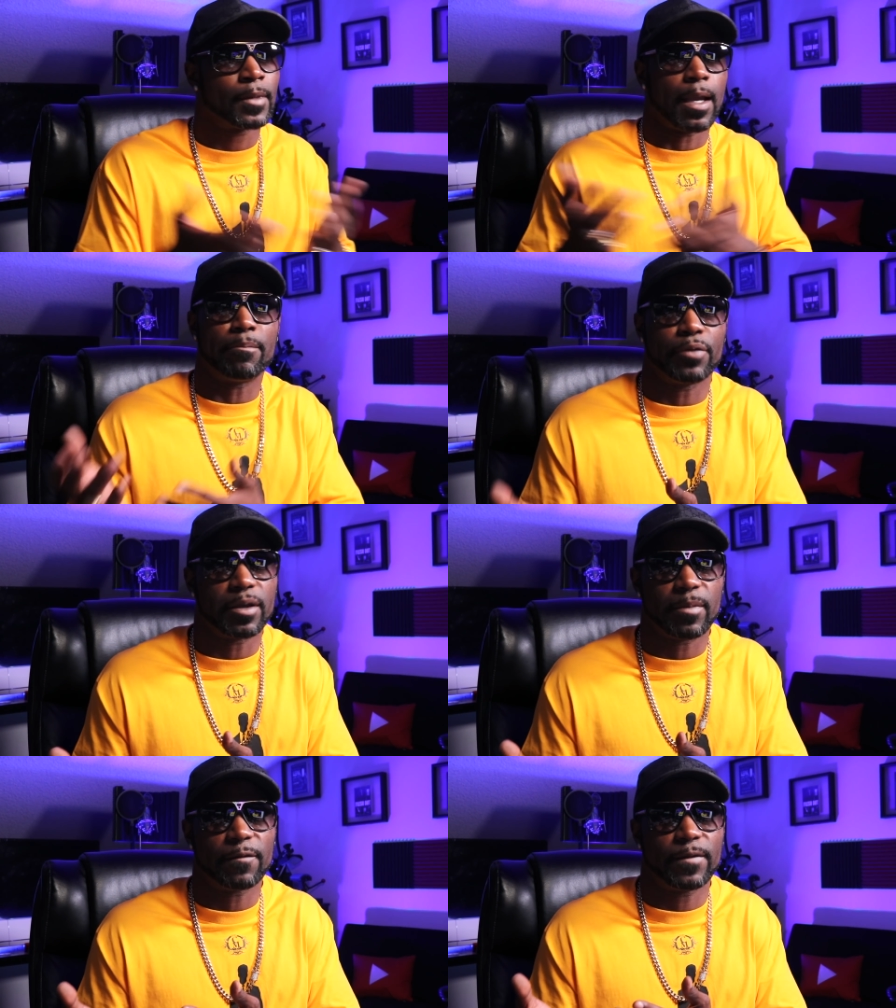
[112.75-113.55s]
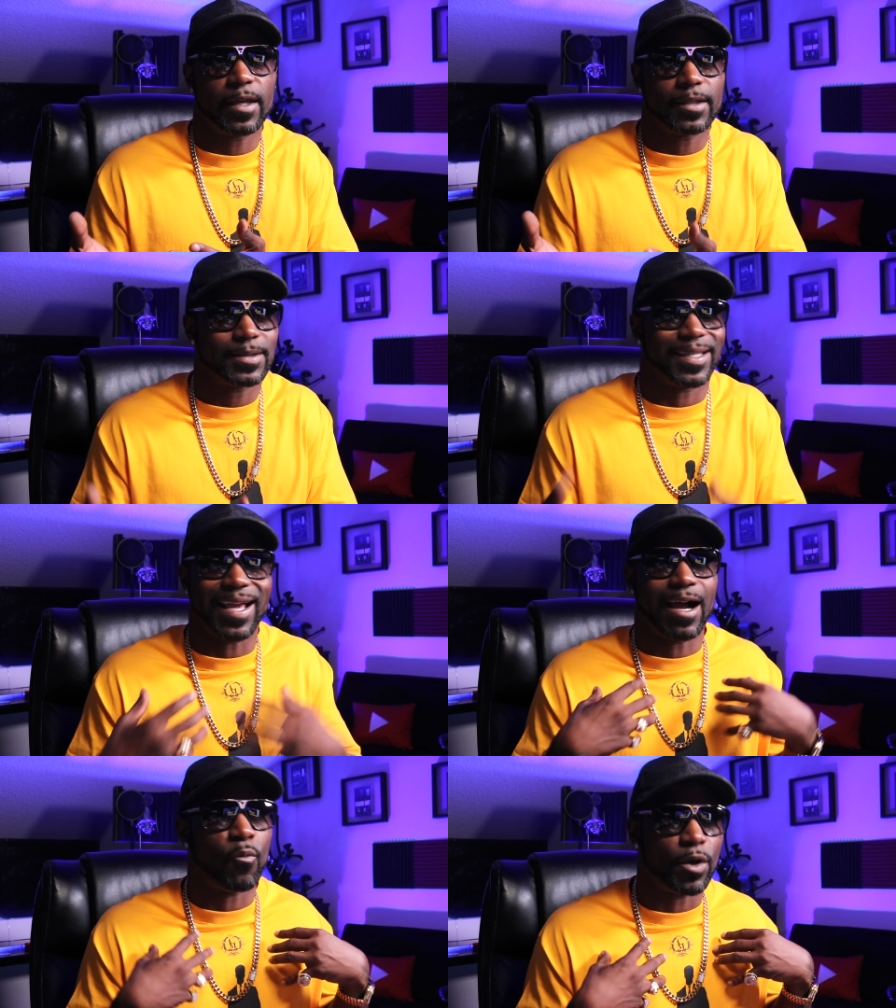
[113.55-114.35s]
I'm bringing my fiance.
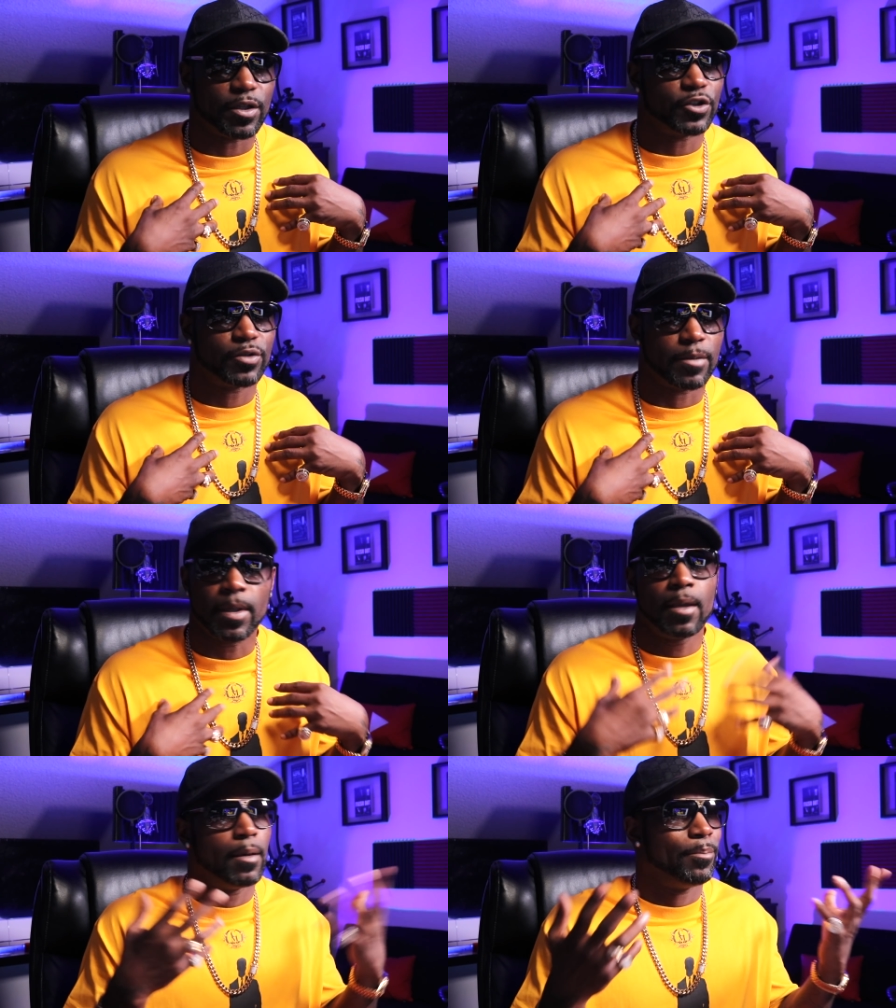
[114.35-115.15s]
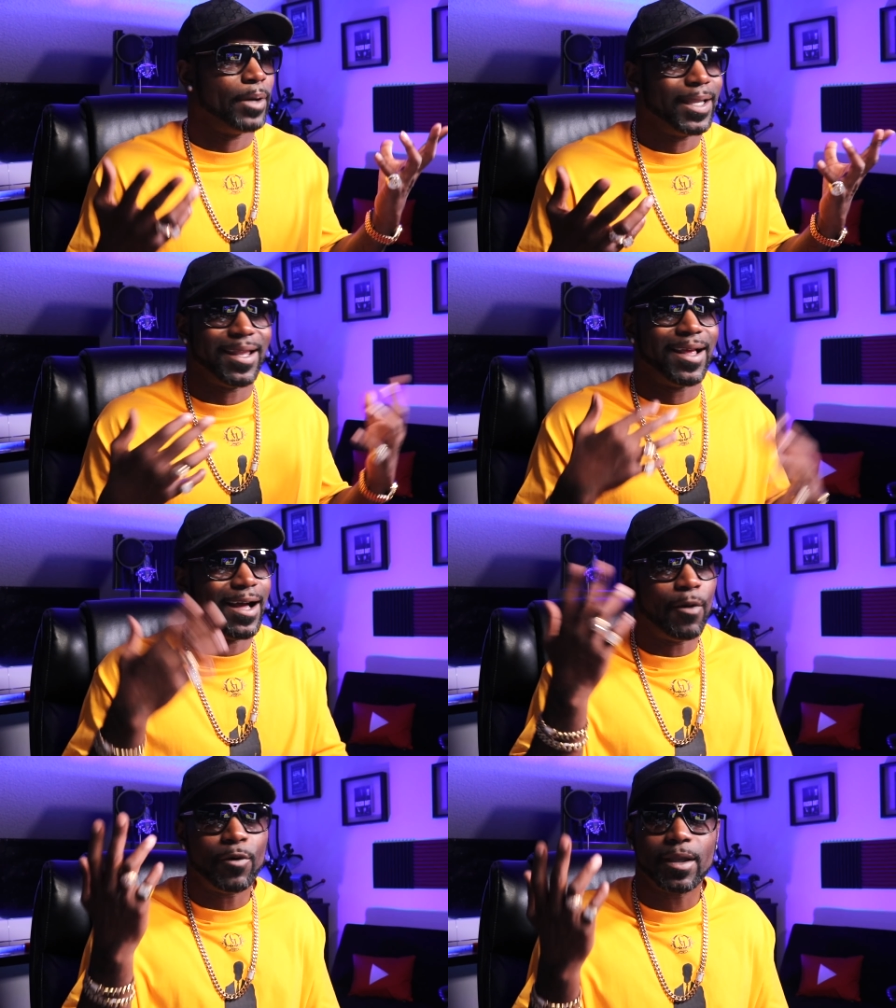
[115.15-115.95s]
I won the trip, but I
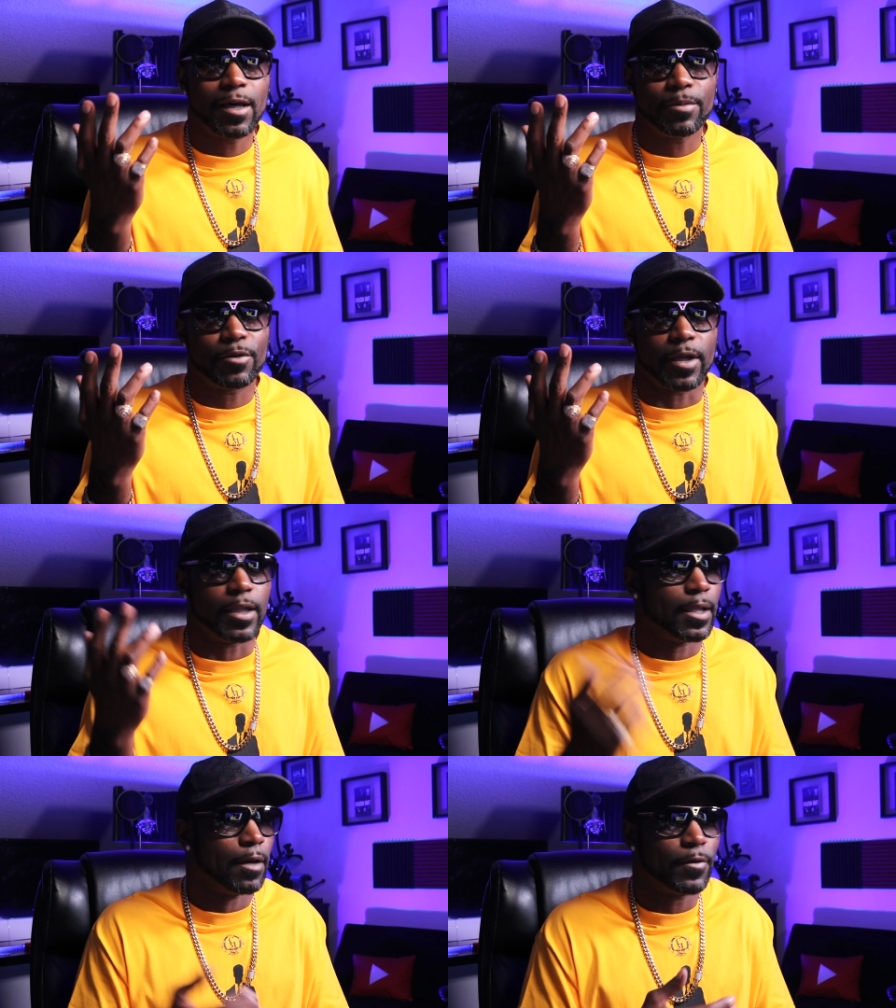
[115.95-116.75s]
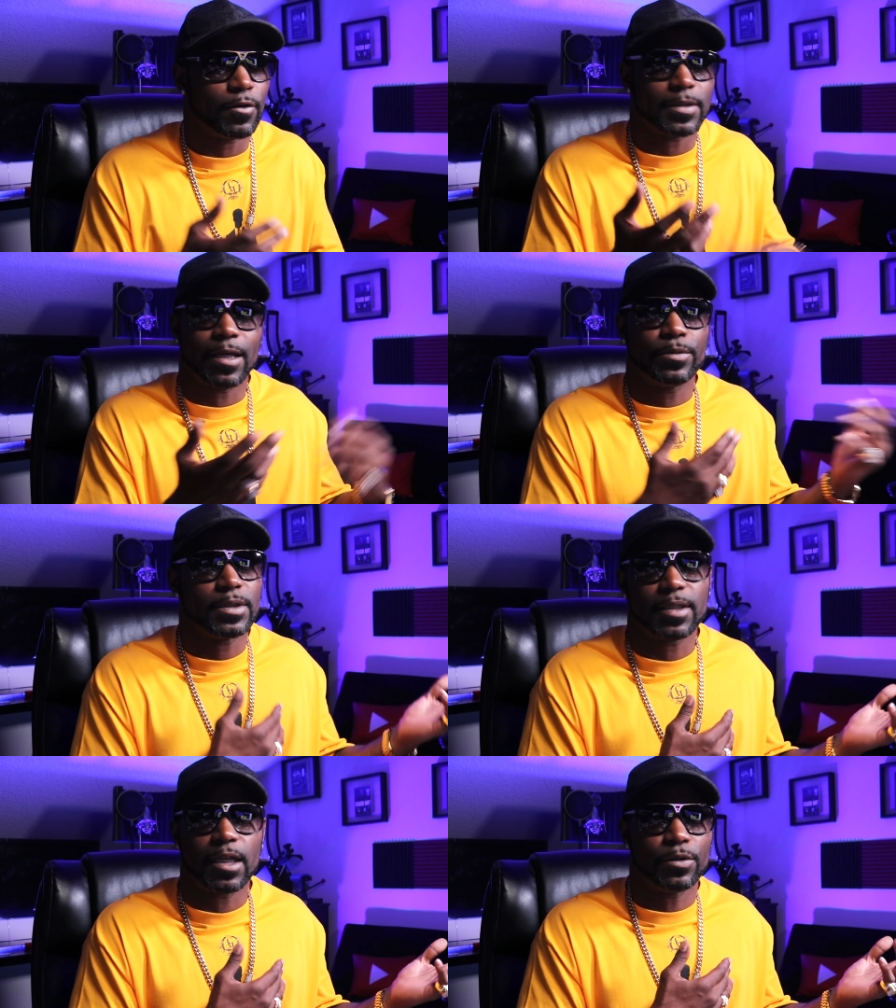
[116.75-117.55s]
want to upgrade. Of course, that was just
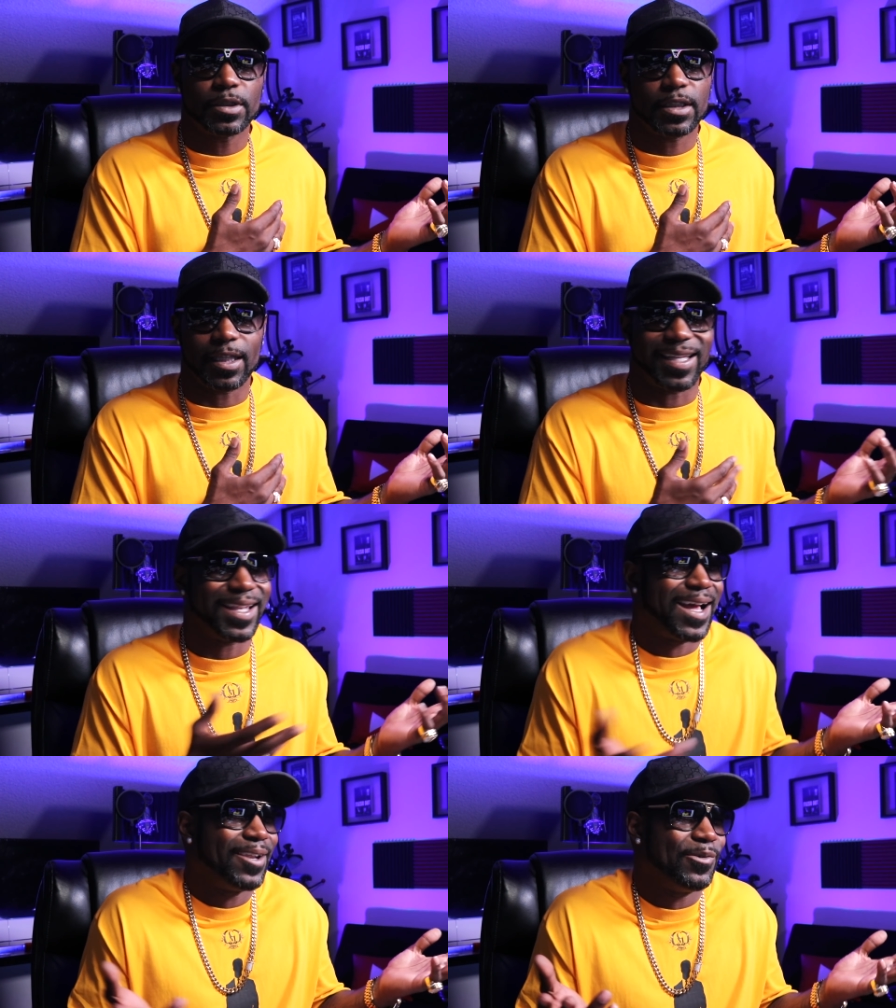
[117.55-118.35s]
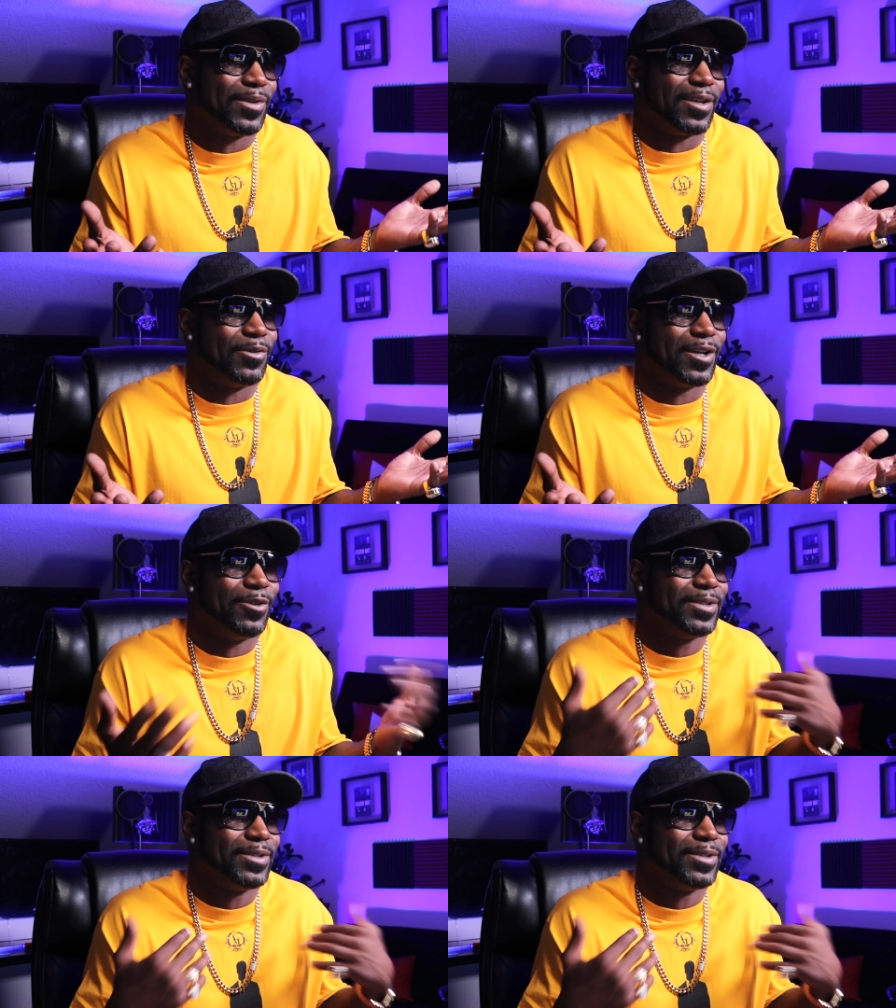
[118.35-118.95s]
a coach ticket. I don't want to go coach.